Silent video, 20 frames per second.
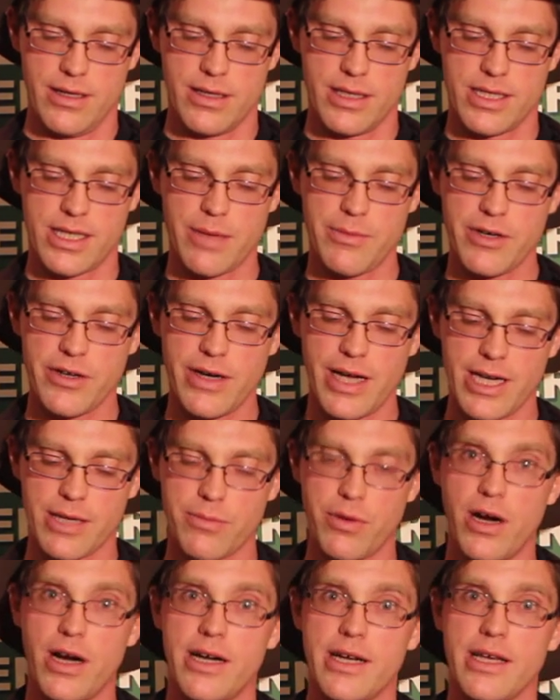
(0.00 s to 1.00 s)
The
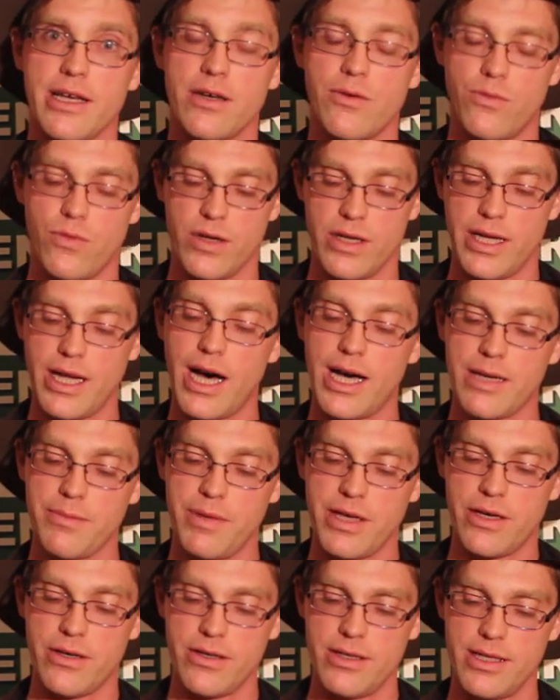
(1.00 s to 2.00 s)
Democratic Party will not
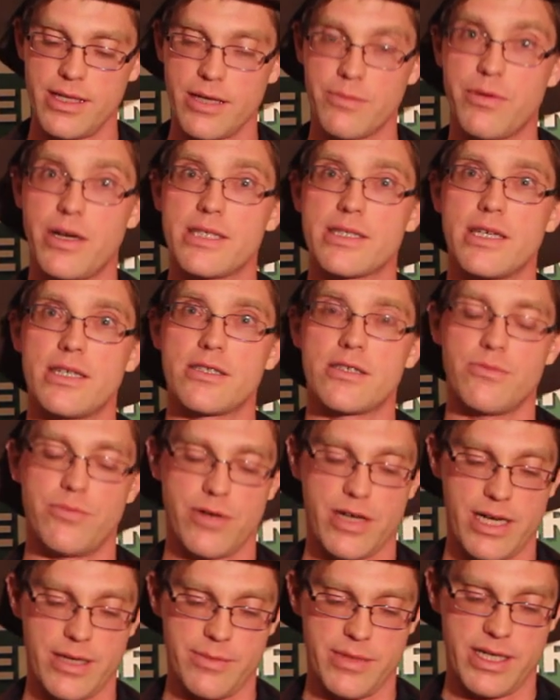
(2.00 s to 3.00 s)
be holding a presidential
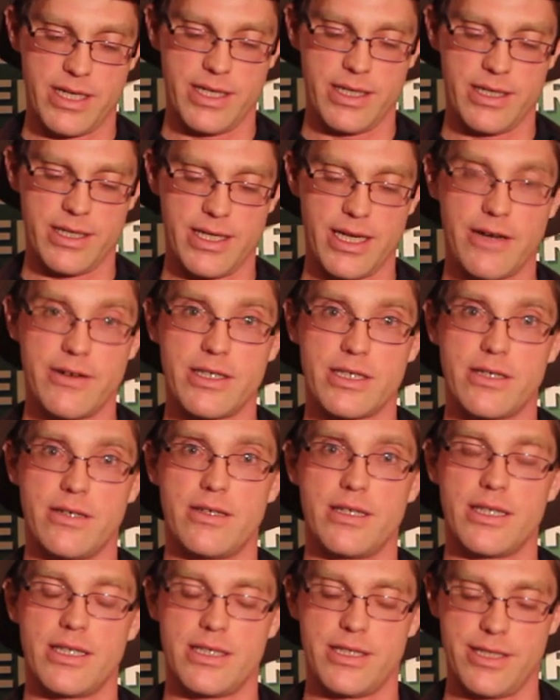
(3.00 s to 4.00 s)
primary in
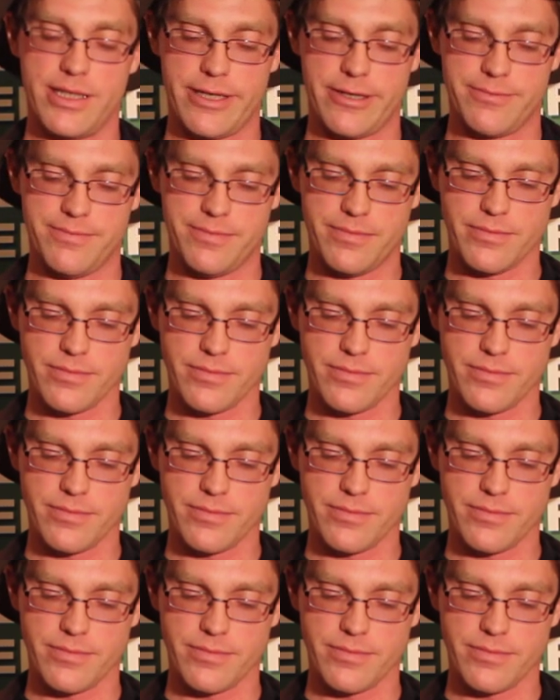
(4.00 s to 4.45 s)
Arizona this year.